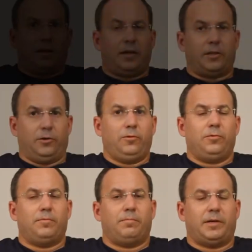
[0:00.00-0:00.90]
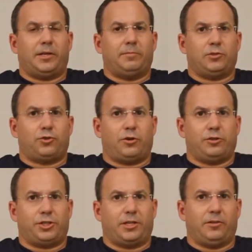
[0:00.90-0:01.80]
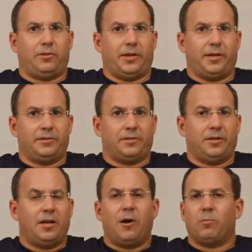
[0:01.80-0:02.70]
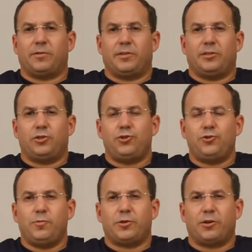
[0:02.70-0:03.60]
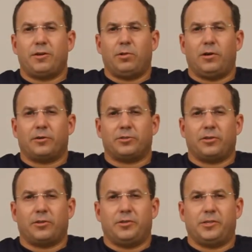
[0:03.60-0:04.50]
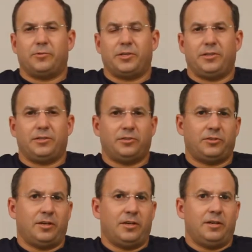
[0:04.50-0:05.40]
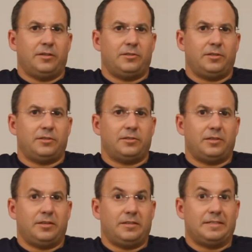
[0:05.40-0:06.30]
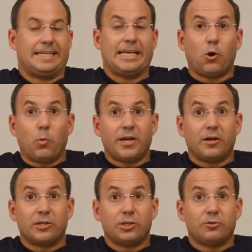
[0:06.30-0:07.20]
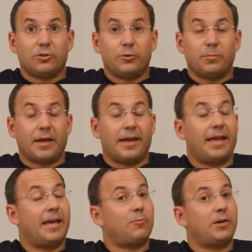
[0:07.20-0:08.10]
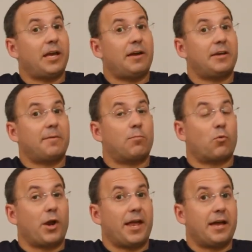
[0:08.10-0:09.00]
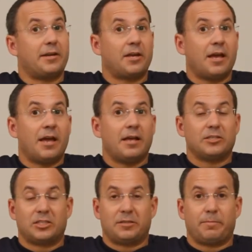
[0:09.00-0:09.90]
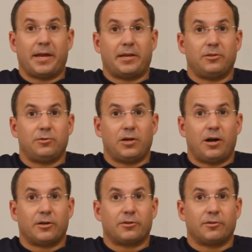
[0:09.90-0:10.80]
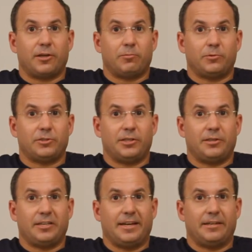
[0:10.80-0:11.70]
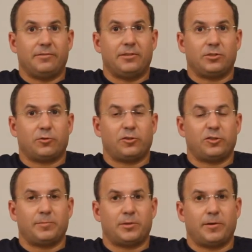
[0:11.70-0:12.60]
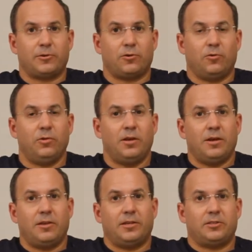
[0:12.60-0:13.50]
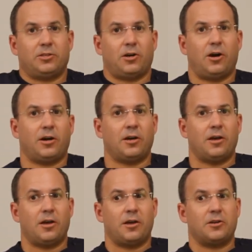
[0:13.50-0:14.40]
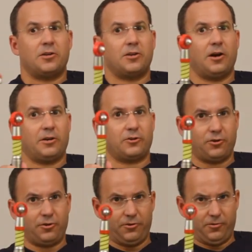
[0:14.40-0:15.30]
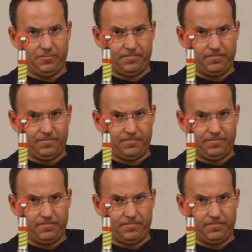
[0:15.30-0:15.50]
Hello, my name is Josh Gilliland. I'm one of the two attorney bloggers on the Legal Geeks. Since it is Geek Week on YouTube and we have a brand spanking new doctor that we'll see at the end of this Christmas special, let's talk Doctor Who.